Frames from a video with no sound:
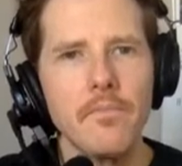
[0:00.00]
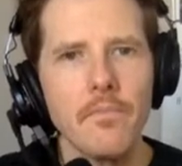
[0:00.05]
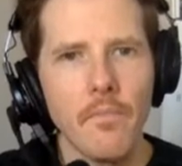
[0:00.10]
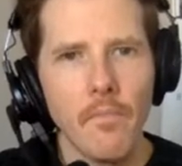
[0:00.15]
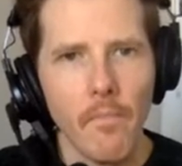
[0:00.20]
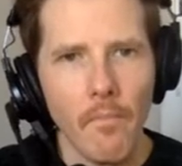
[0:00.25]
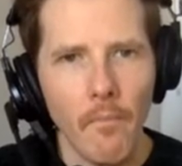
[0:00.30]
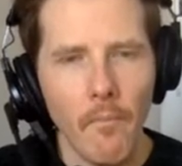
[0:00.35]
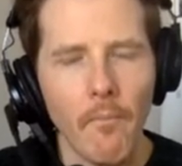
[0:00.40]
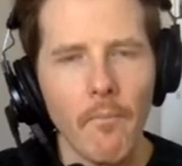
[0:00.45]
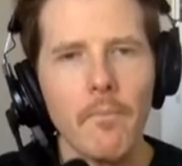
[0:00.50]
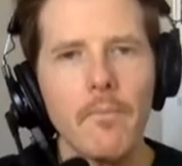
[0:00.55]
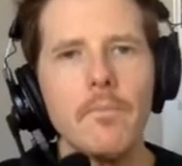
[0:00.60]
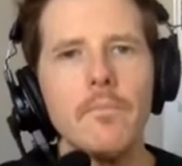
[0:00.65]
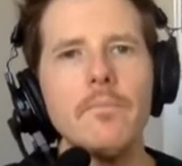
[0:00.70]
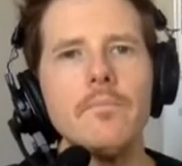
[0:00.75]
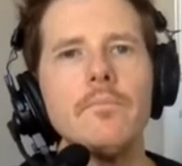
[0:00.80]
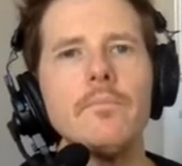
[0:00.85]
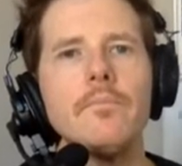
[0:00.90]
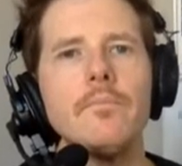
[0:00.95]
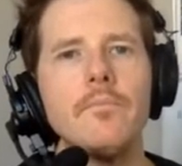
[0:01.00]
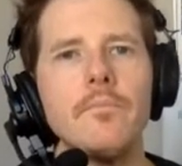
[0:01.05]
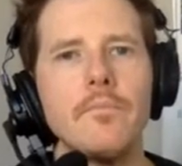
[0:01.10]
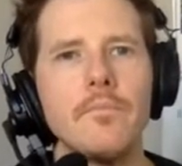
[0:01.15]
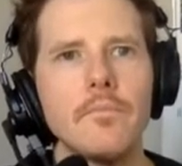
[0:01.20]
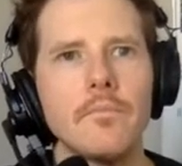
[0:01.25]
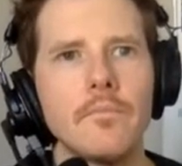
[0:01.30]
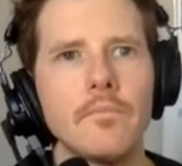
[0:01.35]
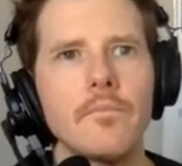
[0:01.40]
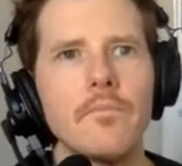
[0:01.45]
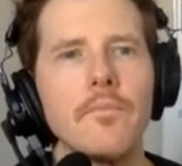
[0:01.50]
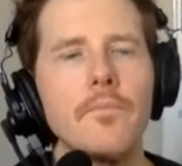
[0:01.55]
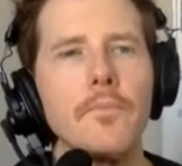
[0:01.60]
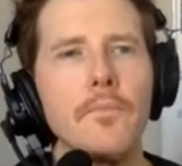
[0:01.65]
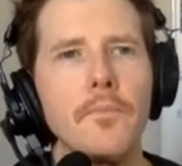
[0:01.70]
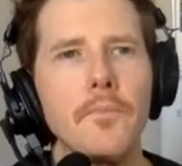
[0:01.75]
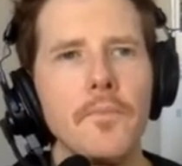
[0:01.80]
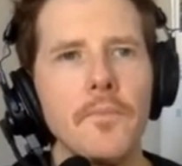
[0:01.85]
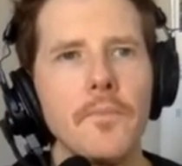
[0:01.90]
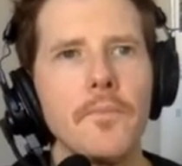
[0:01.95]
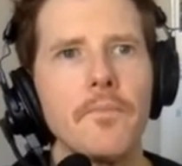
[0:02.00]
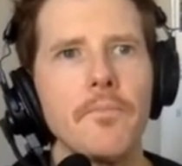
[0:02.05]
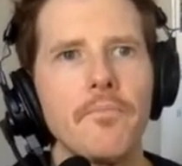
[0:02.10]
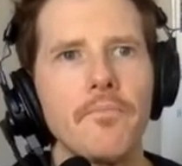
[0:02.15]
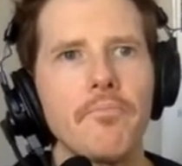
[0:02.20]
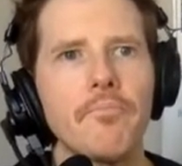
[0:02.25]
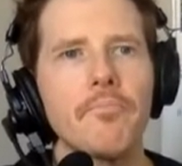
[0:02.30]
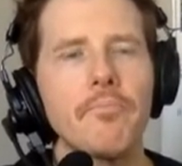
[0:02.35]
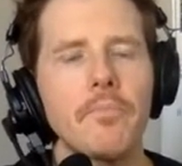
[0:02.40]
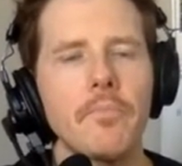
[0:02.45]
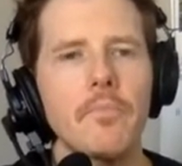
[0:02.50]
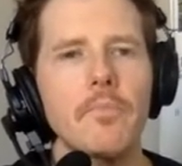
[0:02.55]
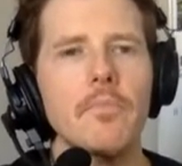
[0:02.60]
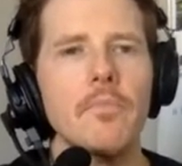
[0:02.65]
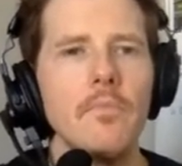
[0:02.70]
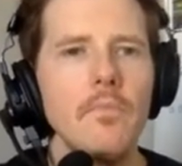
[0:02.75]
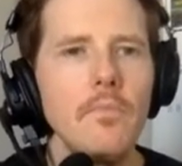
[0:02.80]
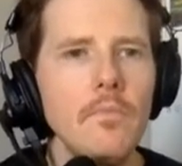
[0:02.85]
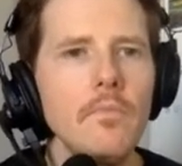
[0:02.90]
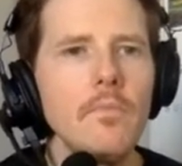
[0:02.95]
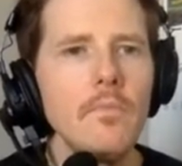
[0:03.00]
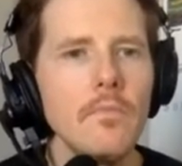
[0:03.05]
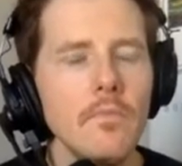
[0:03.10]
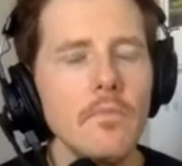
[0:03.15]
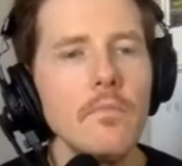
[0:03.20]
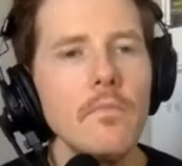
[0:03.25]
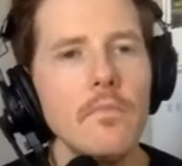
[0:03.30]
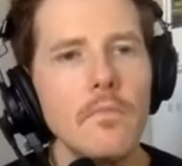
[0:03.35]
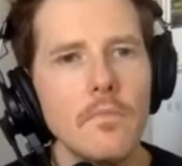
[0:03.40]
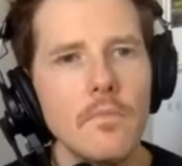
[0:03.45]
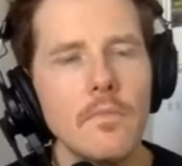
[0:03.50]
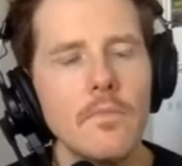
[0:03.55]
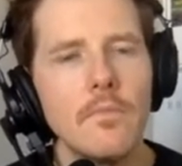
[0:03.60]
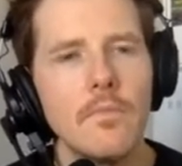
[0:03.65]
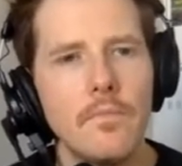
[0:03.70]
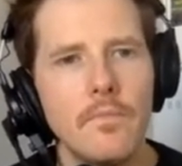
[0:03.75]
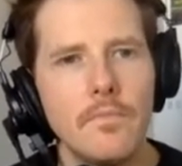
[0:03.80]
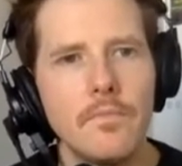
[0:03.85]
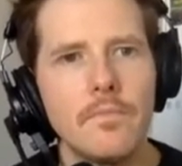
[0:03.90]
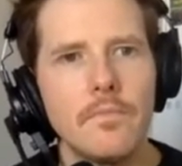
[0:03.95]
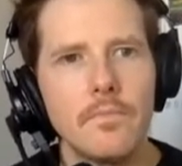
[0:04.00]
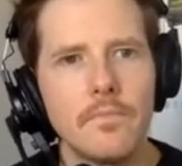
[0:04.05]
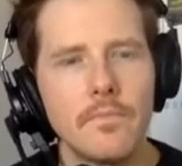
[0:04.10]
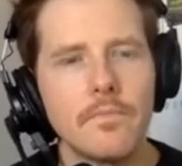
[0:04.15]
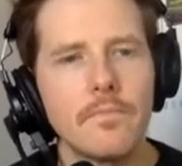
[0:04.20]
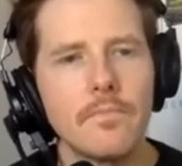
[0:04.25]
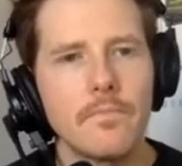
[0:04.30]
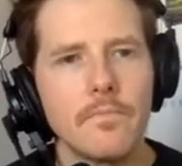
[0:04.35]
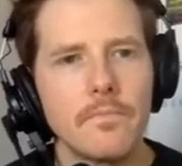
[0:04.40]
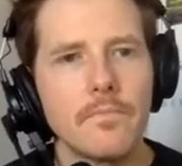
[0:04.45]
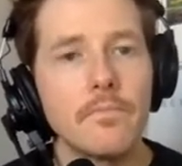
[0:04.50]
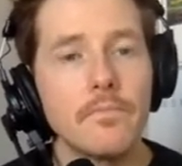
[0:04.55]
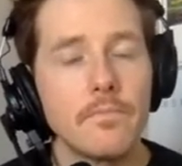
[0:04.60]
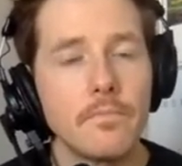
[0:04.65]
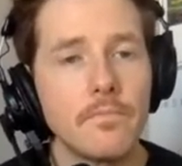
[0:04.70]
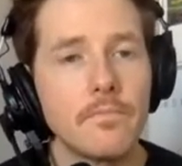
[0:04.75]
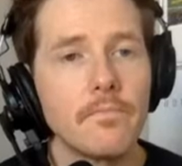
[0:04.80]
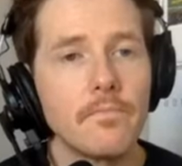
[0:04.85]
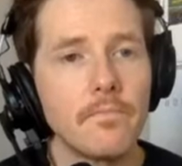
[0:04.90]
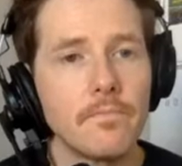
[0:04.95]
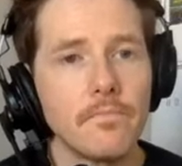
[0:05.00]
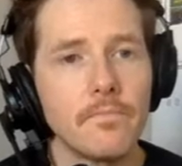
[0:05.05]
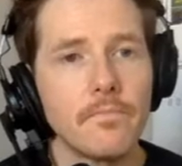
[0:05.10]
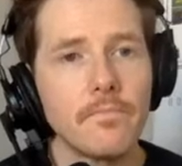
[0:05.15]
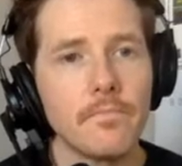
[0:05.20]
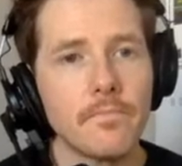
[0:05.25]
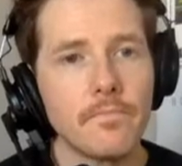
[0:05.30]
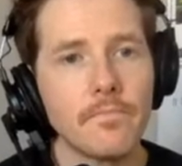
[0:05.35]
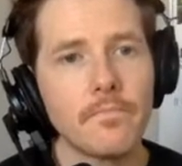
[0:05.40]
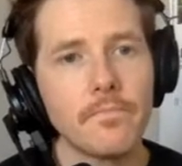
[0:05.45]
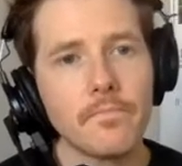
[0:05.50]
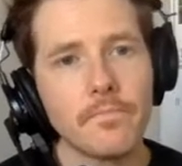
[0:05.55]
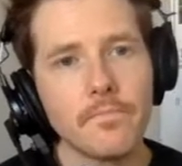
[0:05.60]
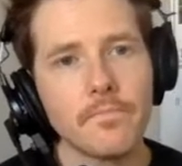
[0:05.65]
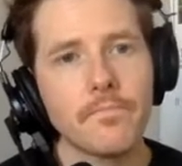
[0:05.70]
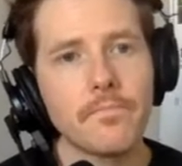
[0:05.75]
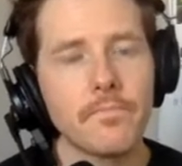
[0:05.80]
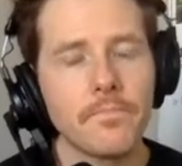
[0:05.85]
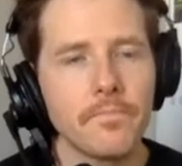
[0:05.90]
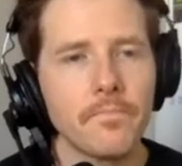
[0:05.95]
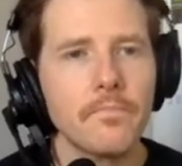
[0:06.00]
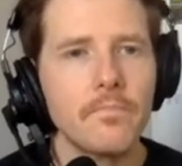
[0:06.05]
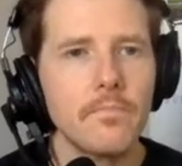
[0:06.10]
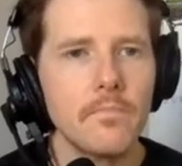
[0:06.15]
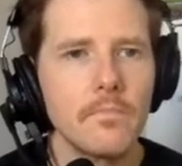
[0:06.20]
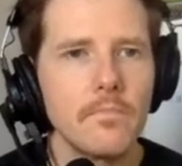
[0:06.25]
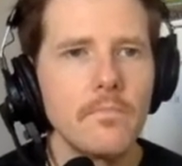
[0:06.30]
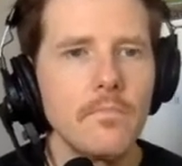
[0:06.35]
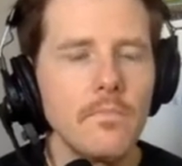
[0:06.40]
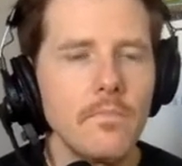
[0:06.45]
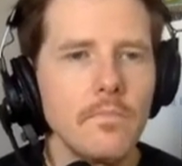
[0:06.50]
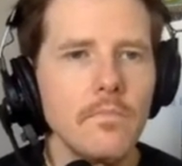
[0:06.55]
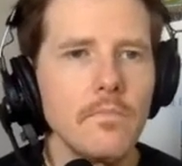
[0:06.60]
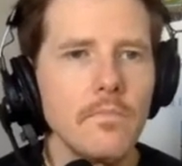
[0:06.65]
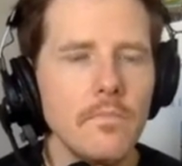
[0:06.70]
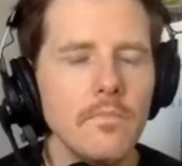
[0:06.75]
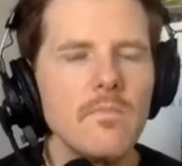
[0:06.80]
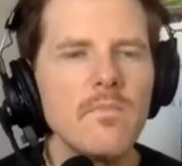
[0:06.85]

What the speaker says: (silent)